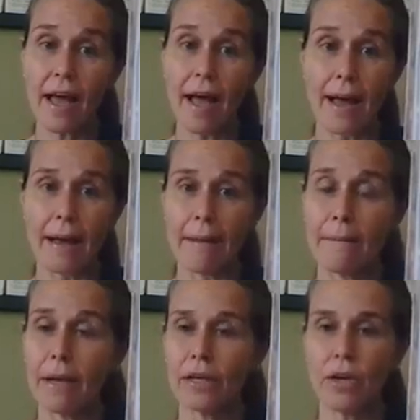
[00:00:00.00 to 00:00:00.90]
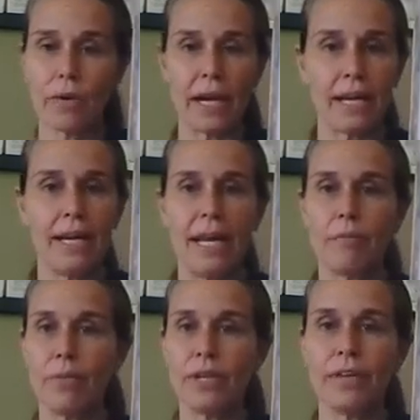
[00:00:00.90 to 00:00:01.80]
Go ahead
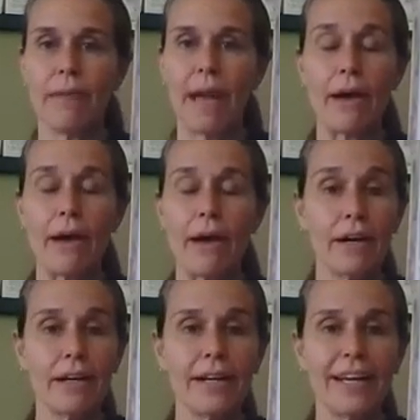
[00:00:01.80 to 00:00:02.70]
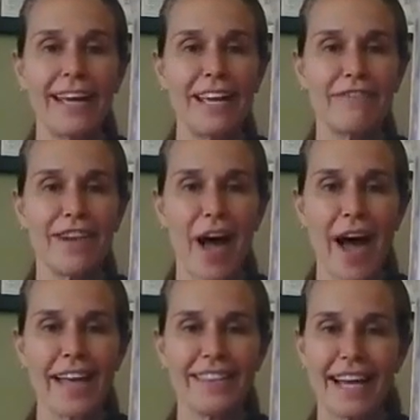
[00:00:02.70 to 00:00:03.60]
and put them out there. If
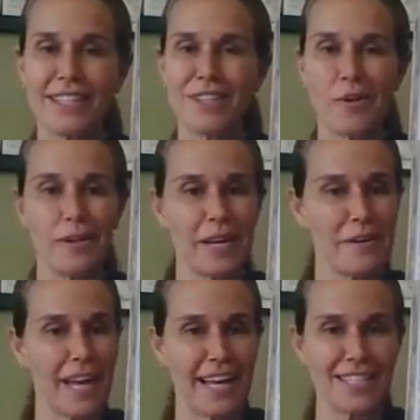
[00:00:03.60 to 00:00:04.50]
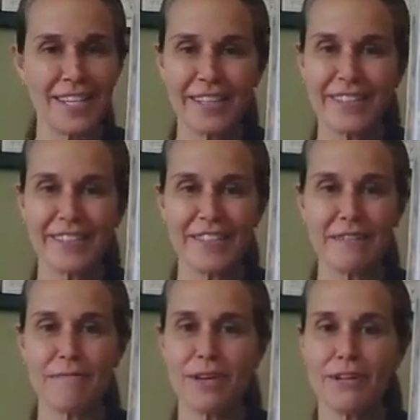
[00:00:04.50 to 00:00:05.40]
not, that's totally okay too.
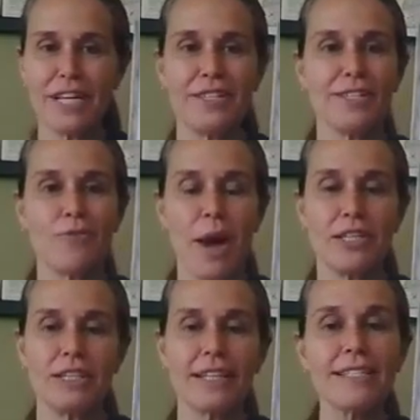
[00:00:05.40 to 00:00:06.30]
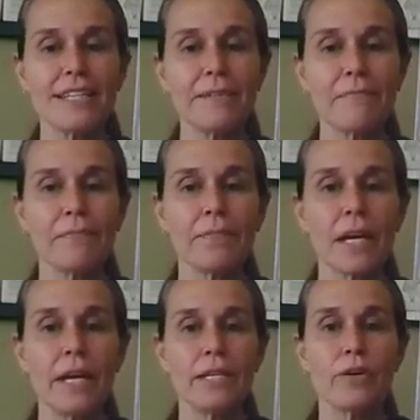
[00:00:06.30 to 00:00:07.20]
Remember, you can just watch and listen.
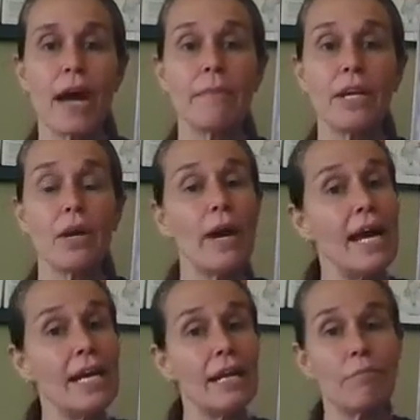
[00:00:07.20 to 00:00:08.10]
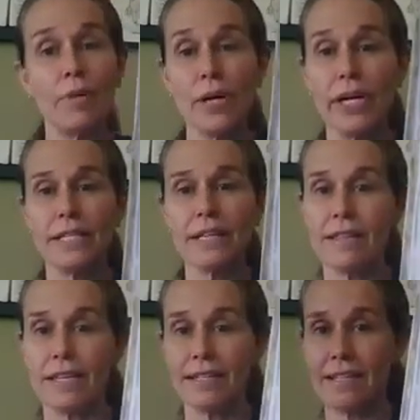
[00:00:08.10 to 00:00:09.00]
So I'm going to go ahead and put
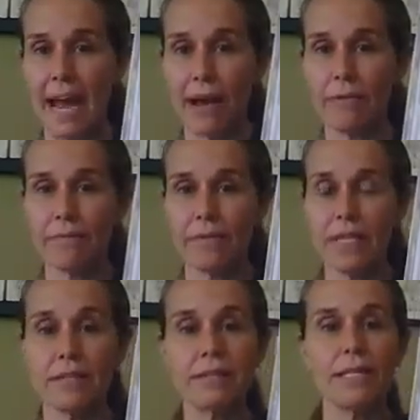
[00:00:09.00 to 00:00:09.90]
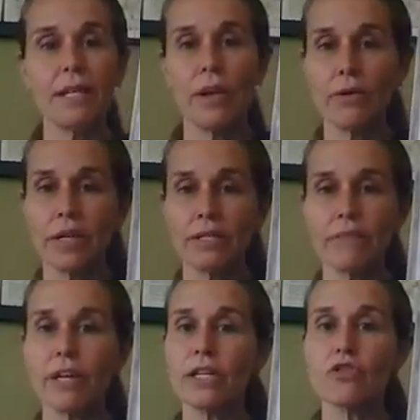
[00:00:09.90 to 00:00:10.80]
this down. This is the Locus
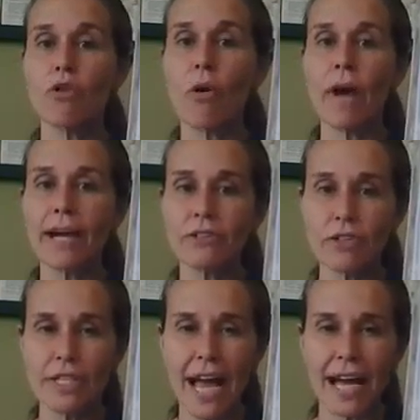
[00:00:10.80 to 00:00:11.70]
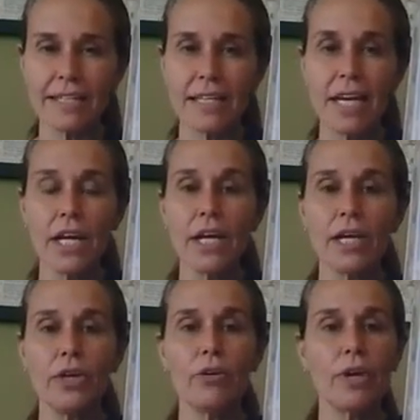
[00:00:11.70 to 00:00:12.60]
of Control exercise.
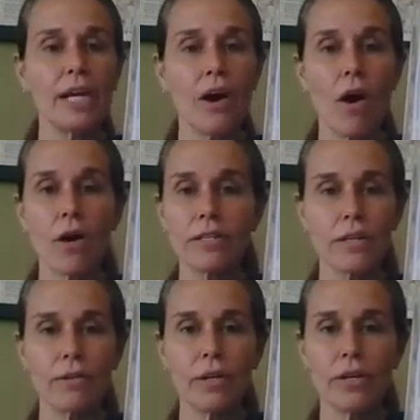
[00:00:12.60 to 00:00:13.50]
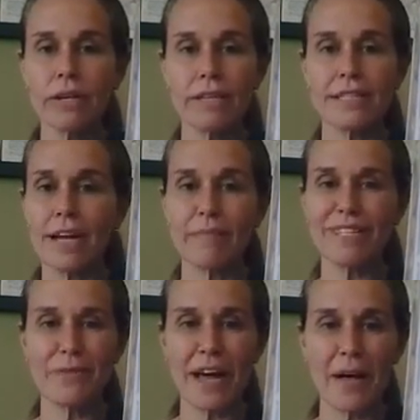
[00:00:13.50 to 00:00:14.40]
You can also look this up
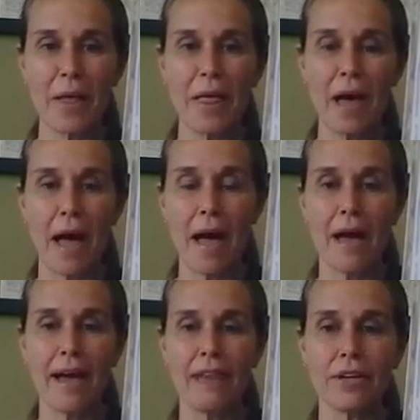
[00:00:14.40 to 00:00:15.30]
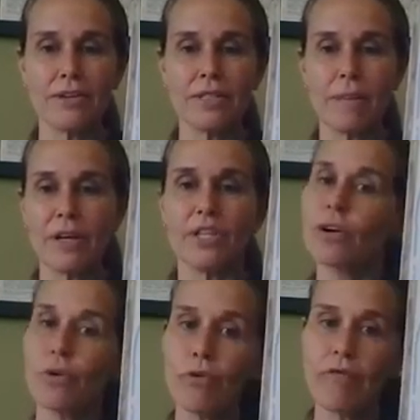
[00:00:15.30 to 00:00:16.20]
as well, and there's a bunch of
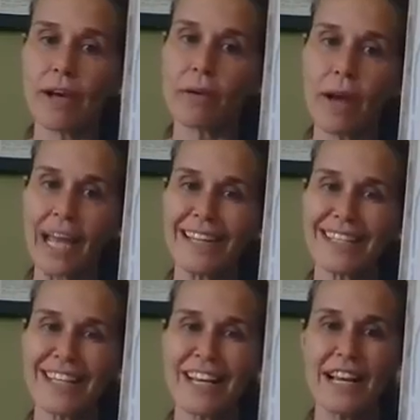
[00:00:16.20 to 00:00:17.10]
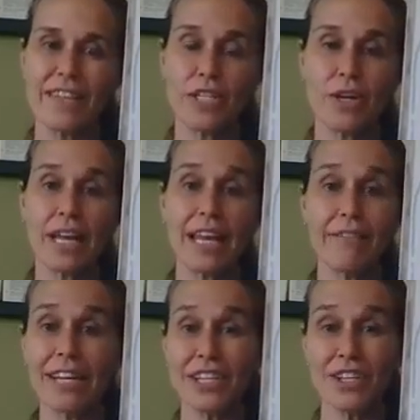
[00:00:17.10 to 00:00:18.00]
cool, fun ways that you can
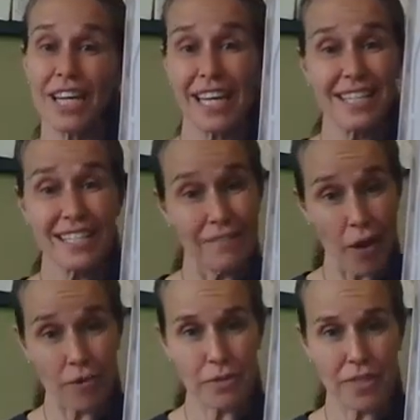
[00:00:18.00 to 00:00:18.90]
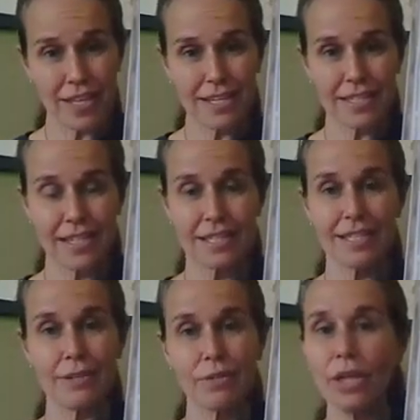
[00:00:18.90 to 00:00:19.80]
even get your kids involved with this. This
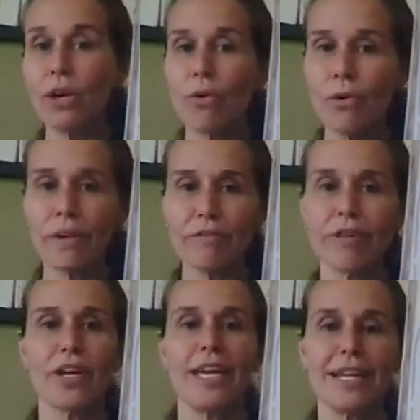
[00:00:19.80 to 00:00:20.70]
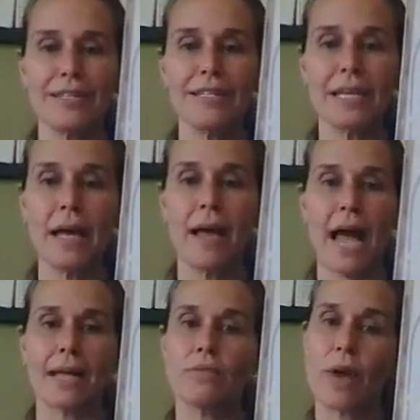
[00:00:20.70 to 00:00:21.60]
is a really cool one for kids
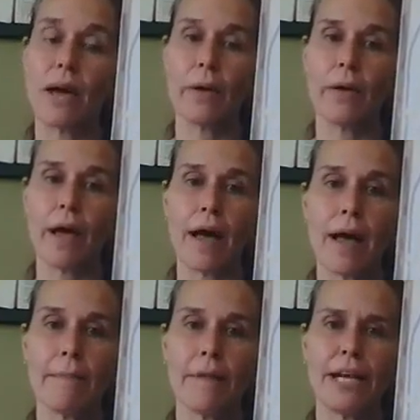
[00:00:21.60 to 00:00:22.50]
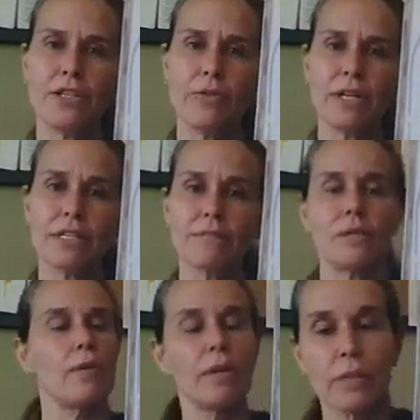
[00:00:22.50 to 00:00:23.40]
as well. I'm going
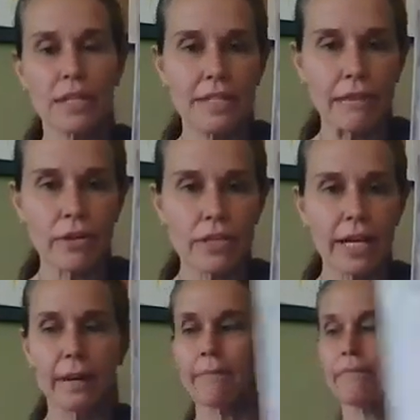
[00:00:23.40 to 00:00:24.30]
to put this down for a second.